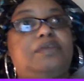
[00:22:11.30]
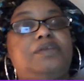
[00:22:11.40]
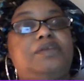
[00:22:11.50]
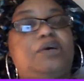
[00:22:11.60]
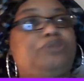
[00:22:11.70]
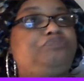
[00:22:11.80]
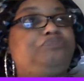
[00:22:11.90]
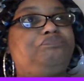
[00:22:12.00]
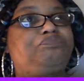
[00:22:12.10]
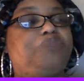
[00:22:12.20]
So,
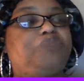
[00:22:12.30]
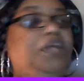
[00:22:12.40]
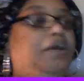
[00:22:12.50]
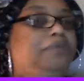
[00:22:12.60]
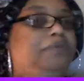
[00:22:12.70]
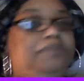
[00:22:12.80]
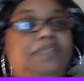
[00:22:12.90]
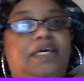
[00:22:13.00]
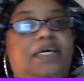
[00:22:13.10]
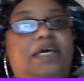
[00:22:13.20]
you know,
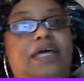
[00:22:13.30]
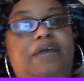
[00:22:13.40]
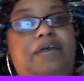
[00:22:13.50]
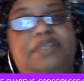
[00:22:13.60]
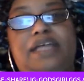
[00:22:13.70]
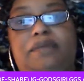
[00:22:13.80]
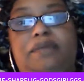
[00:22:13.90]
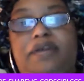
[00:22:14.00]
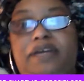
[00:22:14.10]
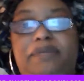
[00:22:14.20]
I want to come
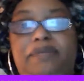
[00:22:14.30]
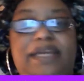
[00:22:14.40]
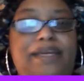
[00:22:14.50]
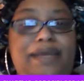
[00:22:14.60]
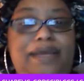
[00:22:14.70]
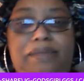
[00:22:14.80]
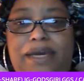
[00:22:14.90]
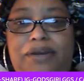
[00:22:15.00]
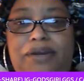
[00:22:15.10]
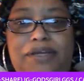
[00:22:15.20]
on here, but ain't none of
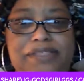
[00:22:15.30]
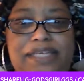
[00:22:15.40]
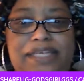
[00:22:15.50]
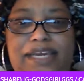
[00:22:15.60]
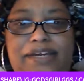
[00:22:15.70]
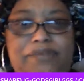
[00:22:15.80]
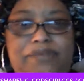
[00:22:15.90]
my girls in here.